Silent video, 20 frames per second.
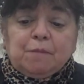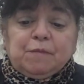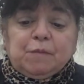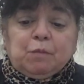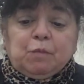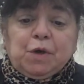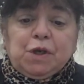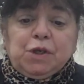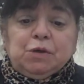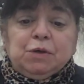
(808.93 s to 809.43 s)

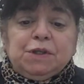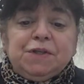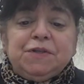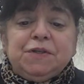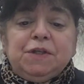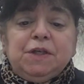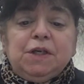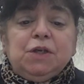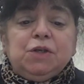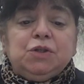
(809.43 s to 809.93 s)
When you're
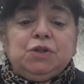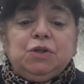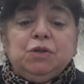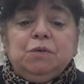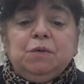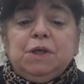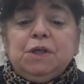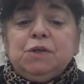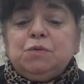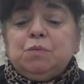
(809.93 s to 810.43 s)
listening
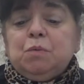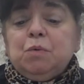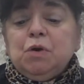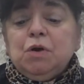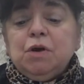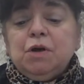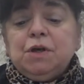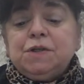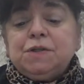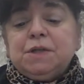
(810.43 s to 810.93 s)
to his
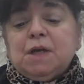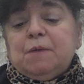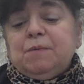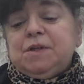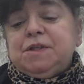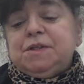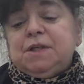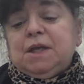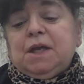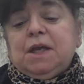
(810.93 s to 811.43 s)
works, I
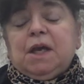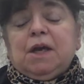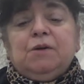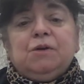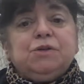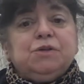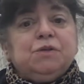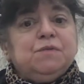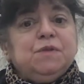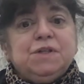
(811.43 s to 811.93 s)
would say
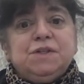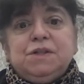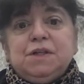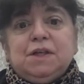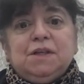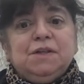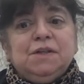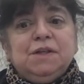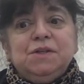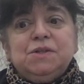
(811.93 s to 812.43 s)

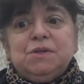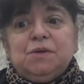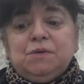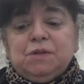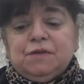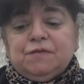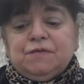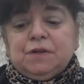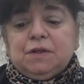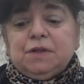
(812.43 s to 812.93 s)
characteristically, so
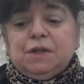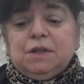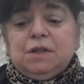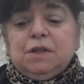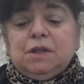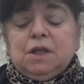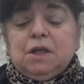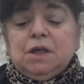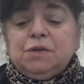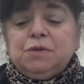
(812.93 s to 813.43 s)
differently
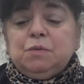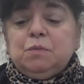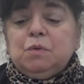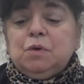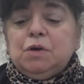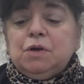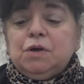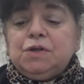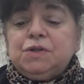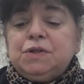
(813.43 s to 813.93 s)
than the other
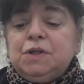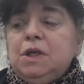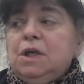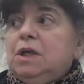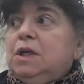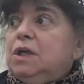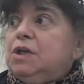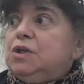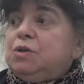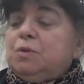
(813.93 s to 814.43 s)
works,
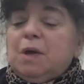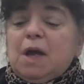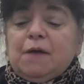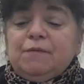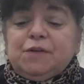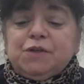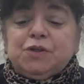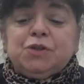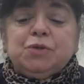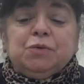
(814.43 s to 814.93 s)
is you
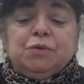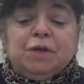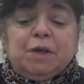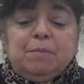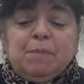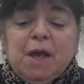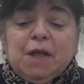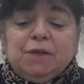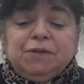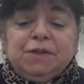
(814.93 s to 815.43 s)
have the
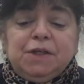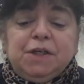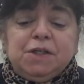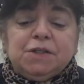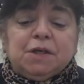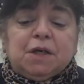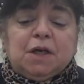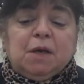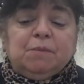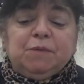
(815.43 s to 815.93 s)
soaring
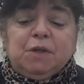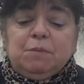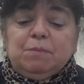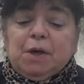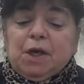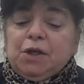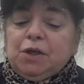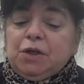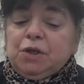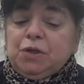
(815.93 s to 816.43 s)
melodies accompanied
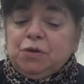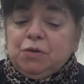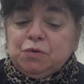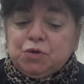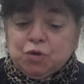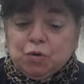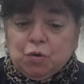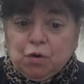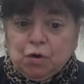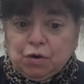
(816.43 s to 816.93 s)
by a
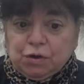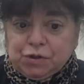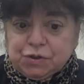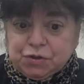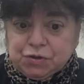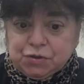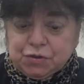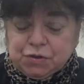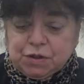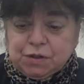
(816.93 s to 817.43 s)
huge
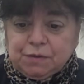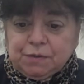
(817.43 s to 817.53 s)
orchestra.